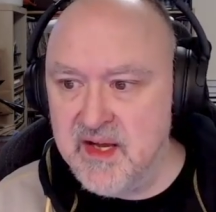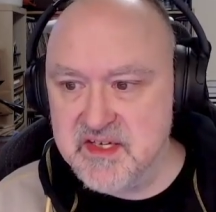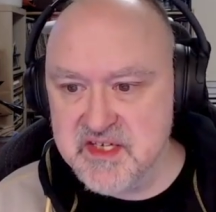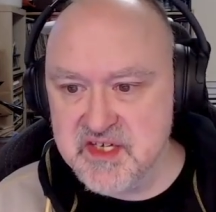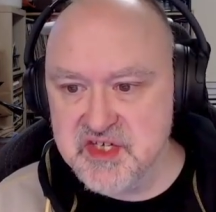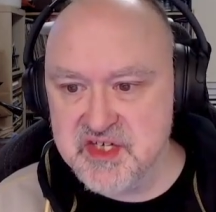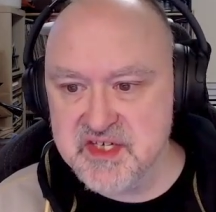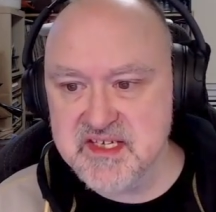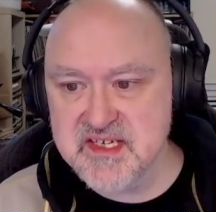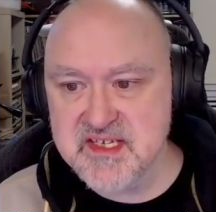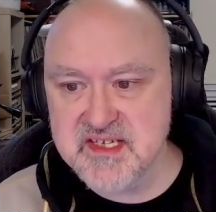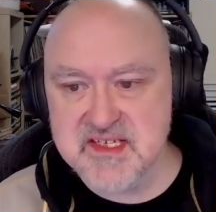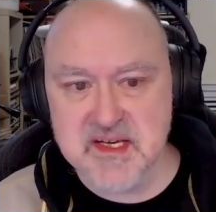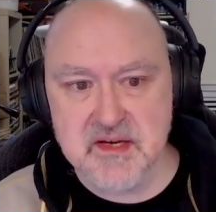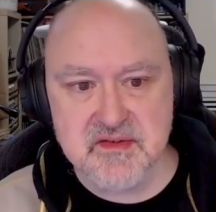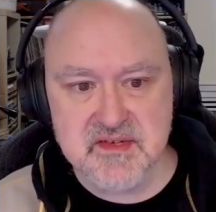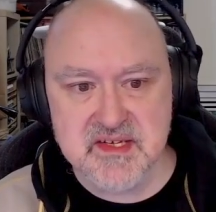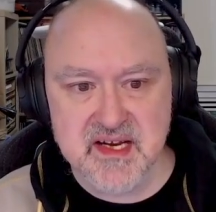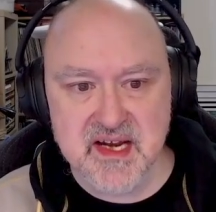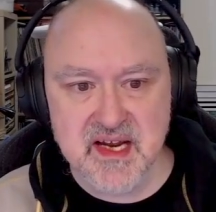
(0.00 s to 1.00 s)
Digits in
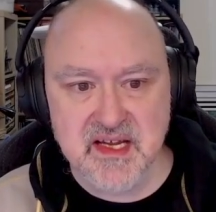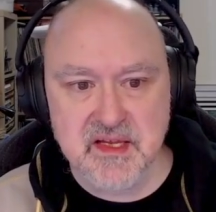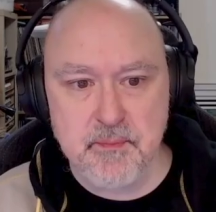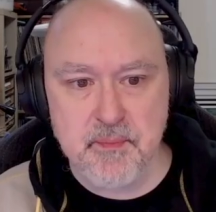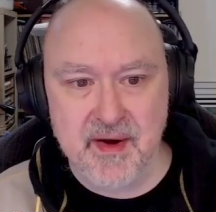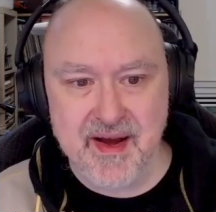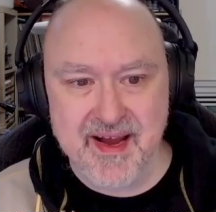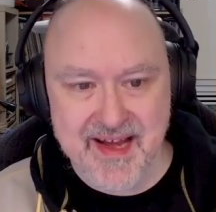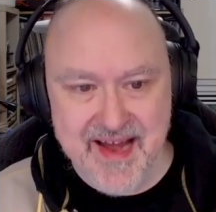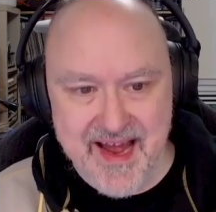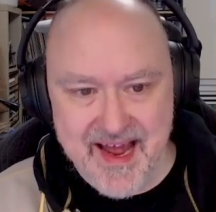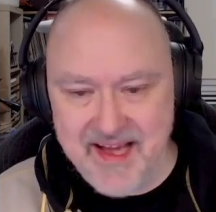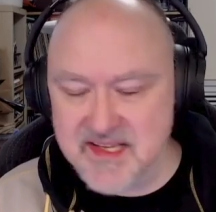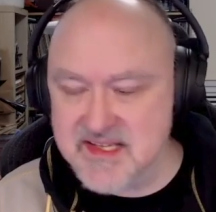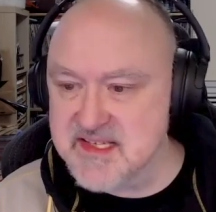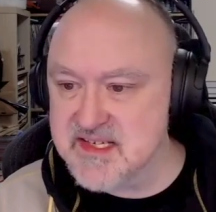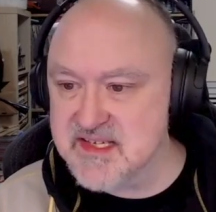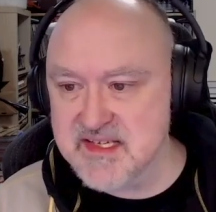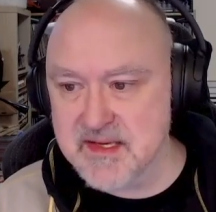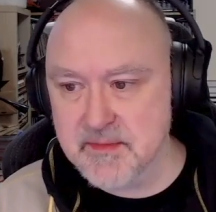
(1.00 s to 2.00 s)
cells connected by an
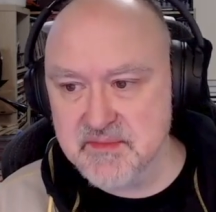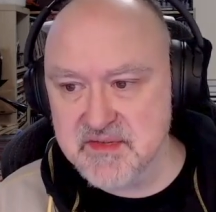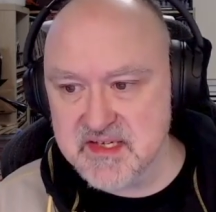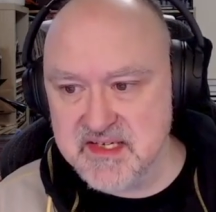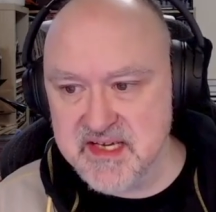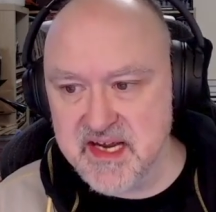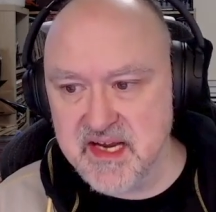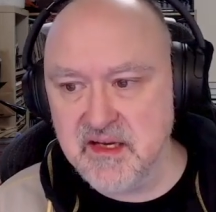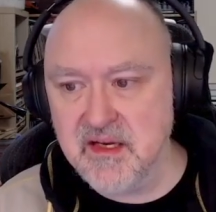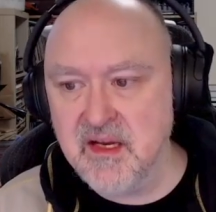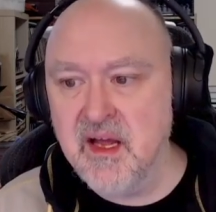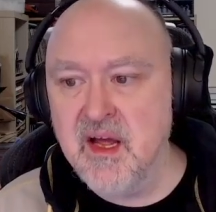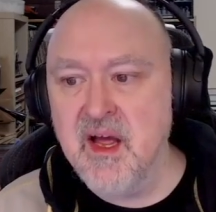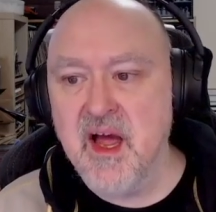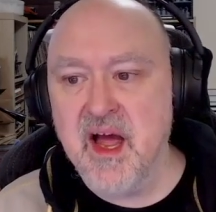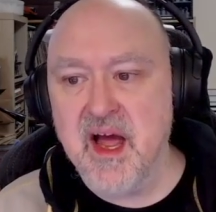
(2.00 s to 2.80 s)
X, some to ten.